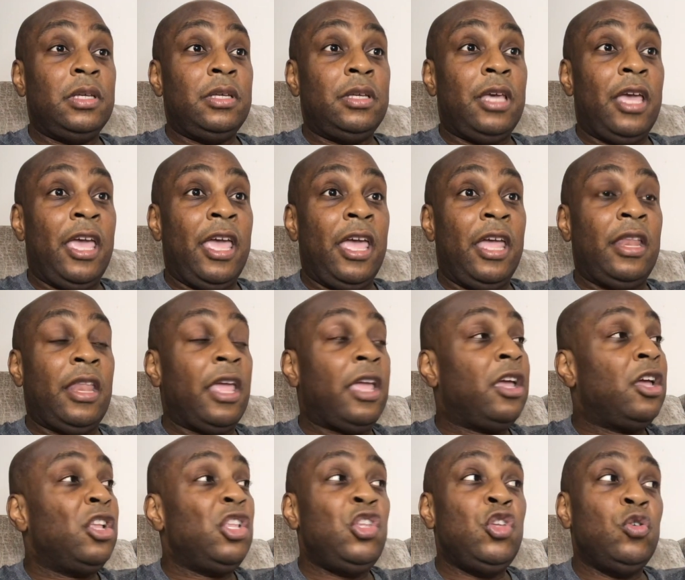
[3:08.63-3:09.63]
And they
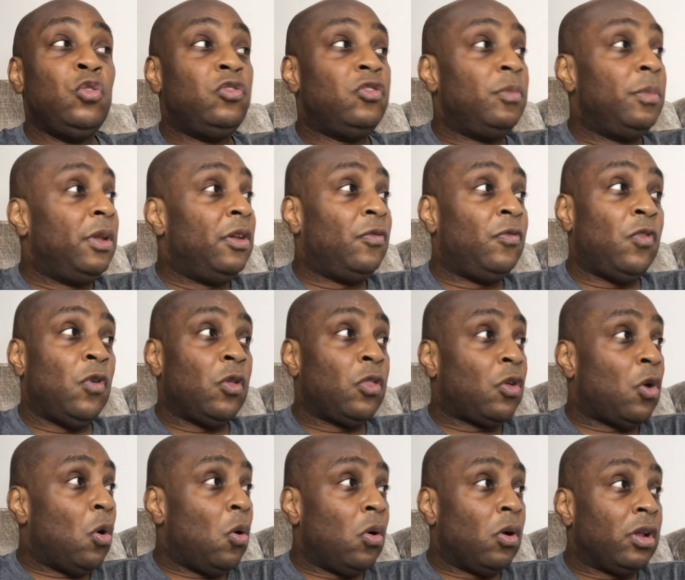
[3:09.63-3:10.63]
couldn't use him in the fourth
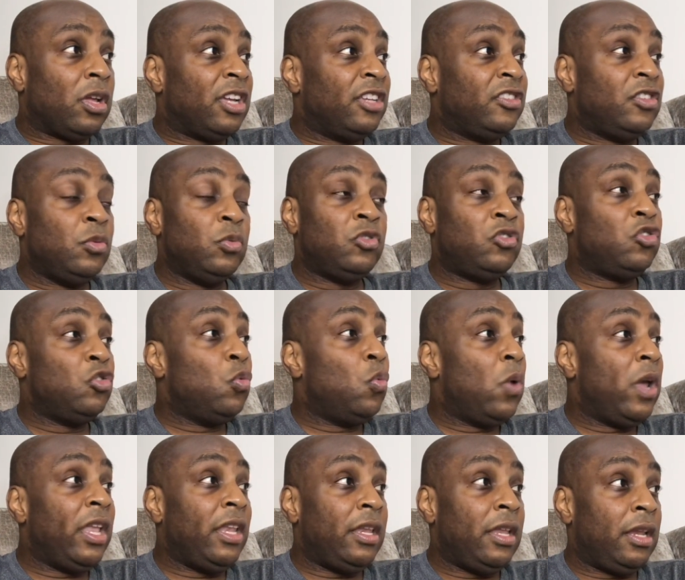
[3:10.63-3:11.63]
quarter because he was too
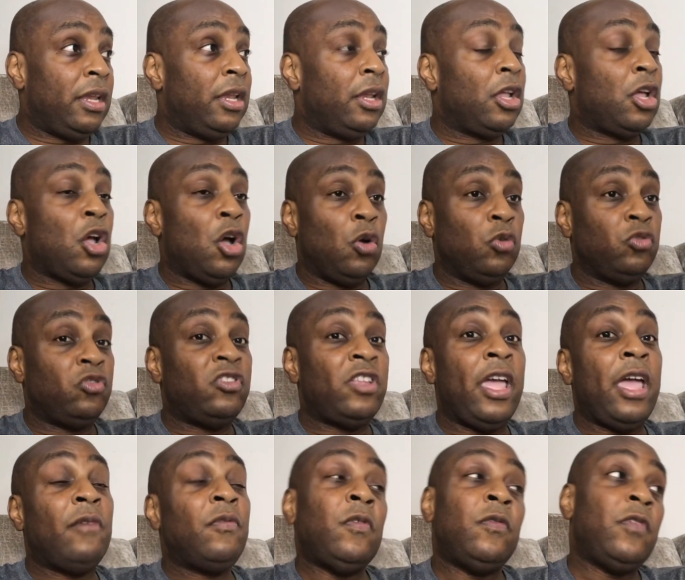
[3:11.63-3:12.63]
winded. And the coach, they
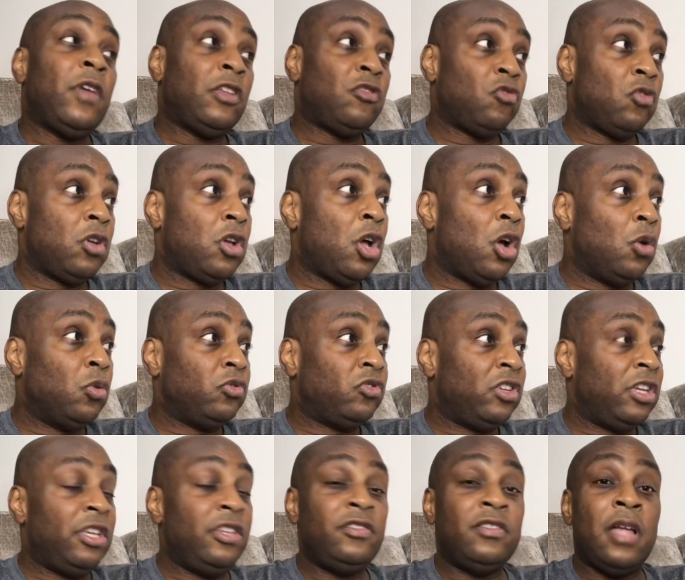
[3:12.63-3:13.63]
have a veteran coach.
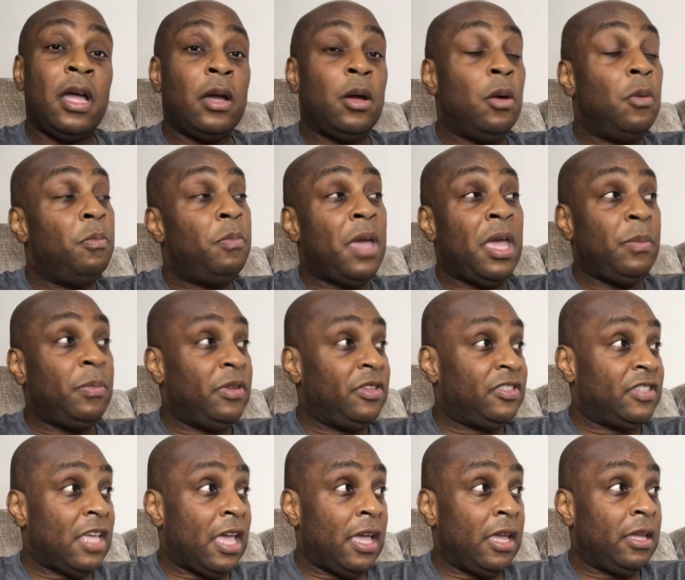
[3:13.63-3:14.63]
And he's not going to baby
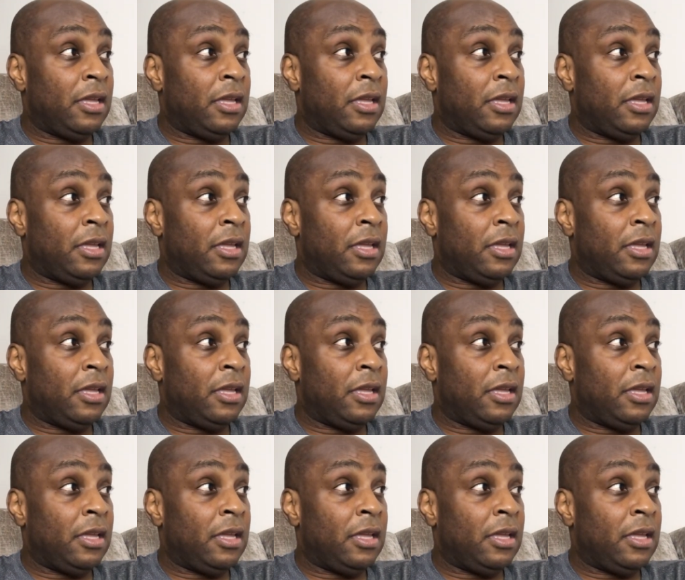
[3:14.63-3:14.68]
Zion.